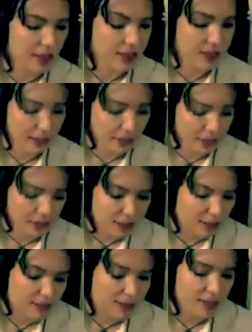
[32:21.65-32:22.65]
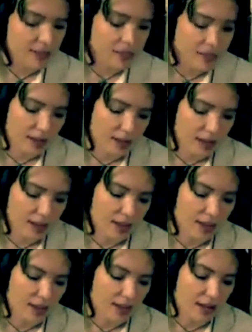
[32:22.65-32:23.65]
Libra, this is
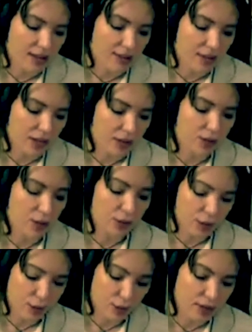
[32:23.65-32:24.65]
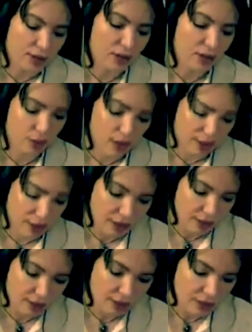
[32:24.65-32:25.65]
activating your 3rd and your 9th
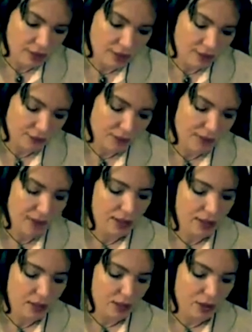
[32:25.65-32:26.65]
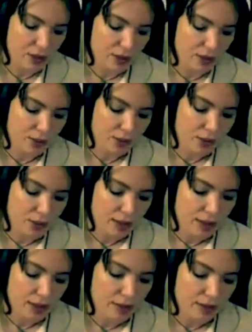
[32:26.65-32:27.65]
house. So
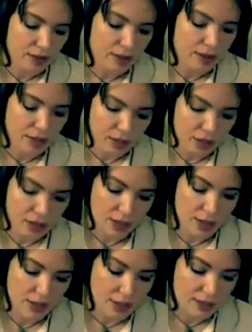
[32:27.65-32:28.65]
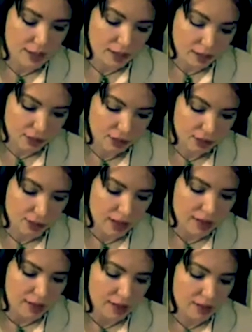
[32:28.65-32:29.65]
the Sagittarius is in the 3rd
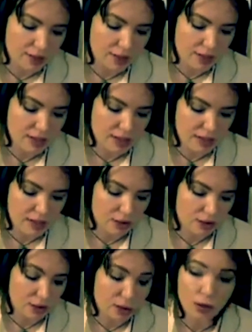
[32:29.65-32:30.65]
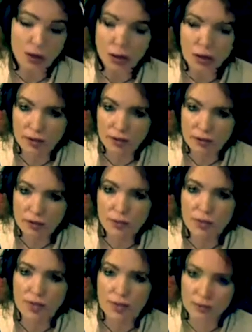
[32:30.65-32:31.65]
house. So this is your learning, your
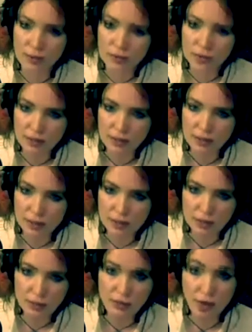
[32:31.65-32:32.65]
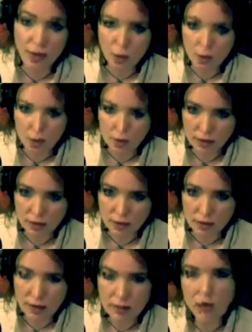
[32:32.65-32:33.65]
skill set, growing.
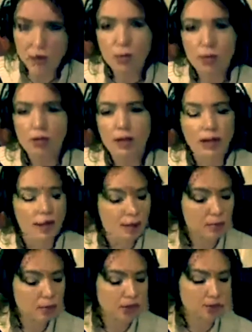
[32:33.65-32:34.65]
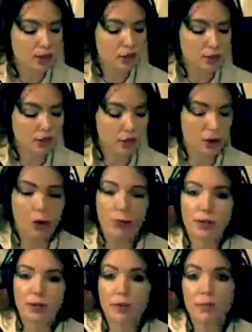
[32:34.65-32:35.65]
But like Libra is learning to
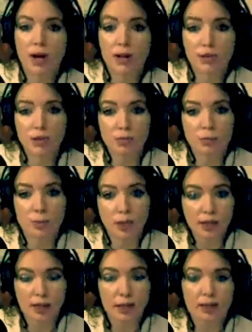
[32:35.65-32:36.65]
open their mind to bigger